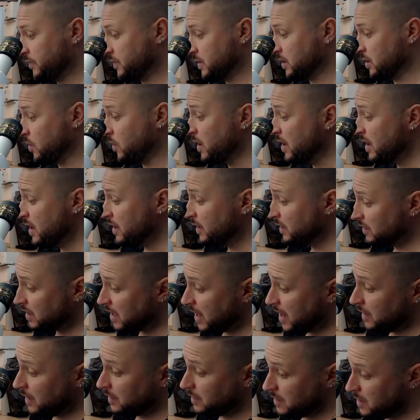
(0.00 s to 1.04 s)
So
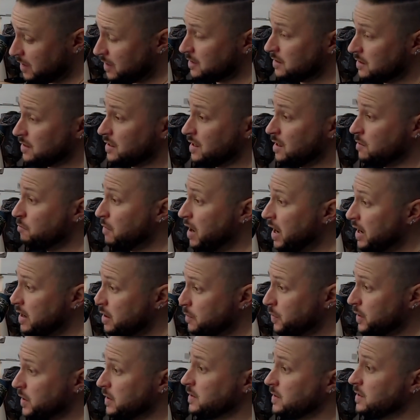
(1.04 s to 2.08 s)
that is, in my
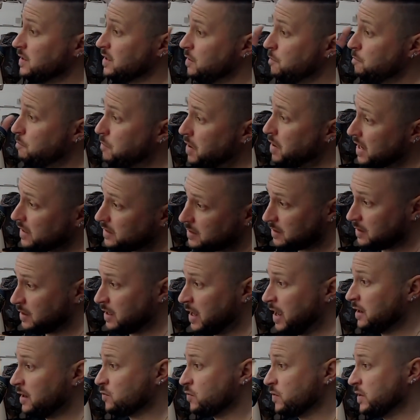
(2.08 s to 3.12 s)
opinion, the best
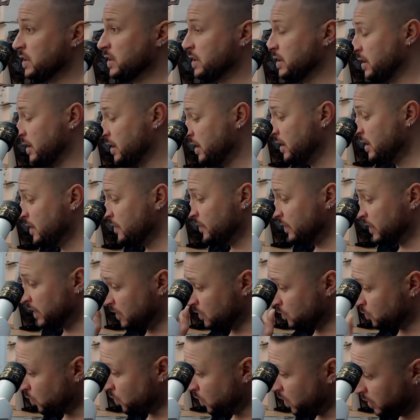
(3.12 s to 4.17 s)
NAND reader in
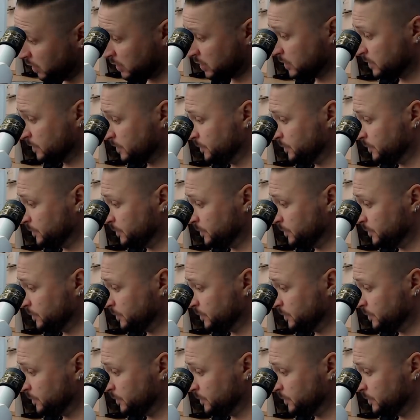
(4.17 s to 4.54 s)
the world.